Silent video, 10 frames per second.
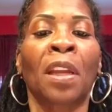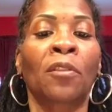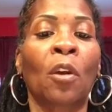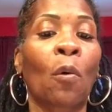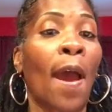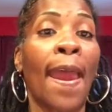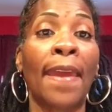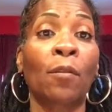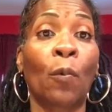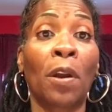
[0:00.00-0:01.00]
So I had
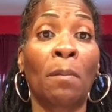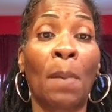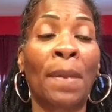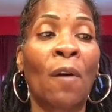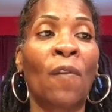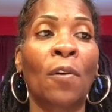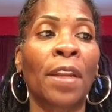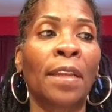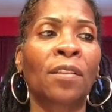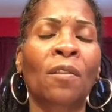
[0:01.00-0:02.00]
to wear it in my mouth all
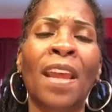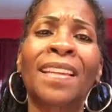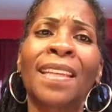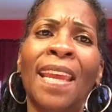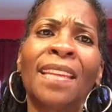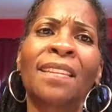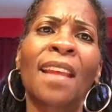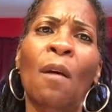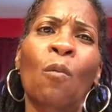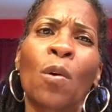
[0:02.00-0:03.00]
day. So that taste
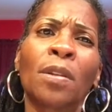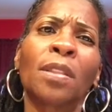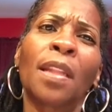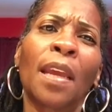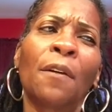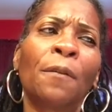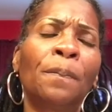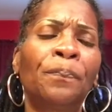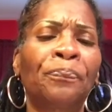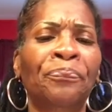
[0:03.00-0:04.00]
that was there,
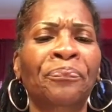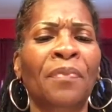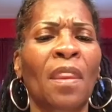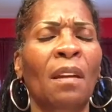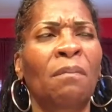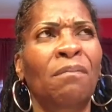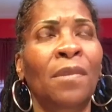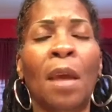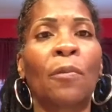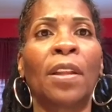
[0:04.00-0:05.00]

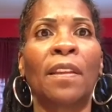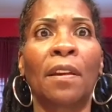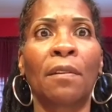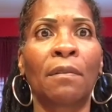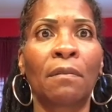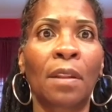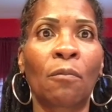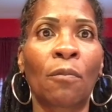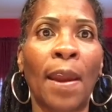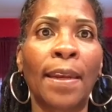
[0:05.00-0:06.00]
not really there
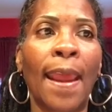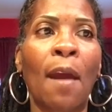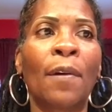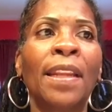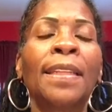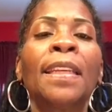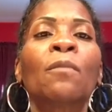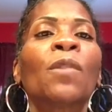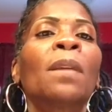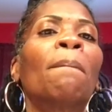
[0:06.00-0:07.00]
right now, and it didn't
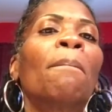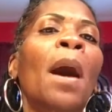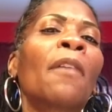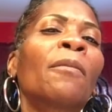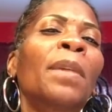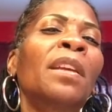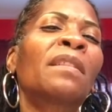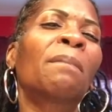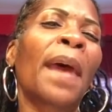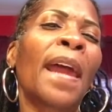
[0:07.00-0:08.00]
really bother me as
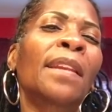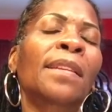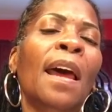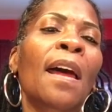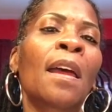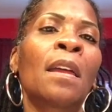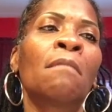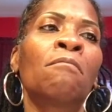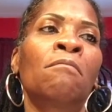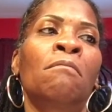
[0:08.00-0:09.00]
bad as I
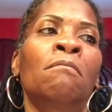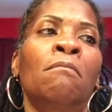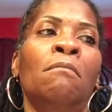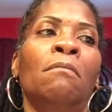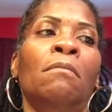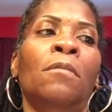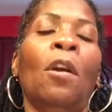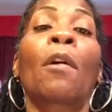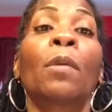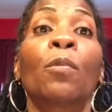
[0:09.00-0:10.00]

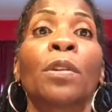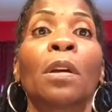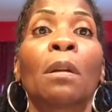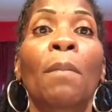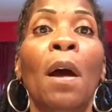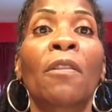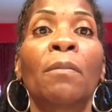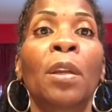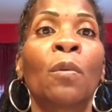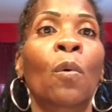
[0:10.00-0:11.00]
thought it was going to bother
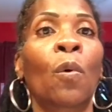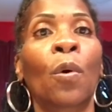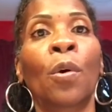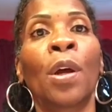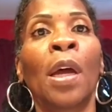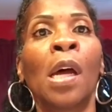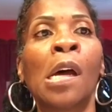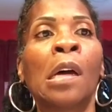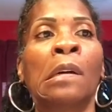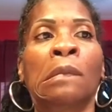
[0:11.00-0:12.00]
me, or
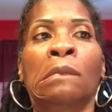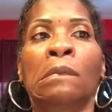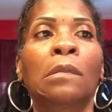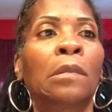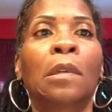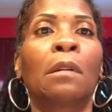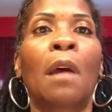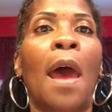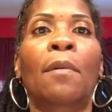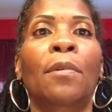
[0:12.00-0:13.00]

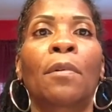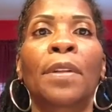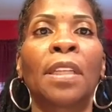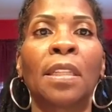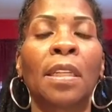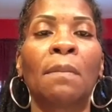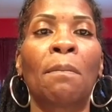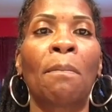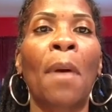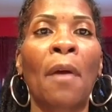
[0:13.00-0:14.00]
I don't know, it just
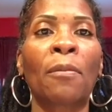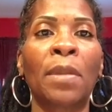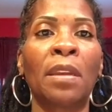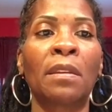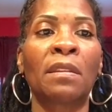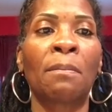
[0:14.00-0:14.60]
didn't bother me as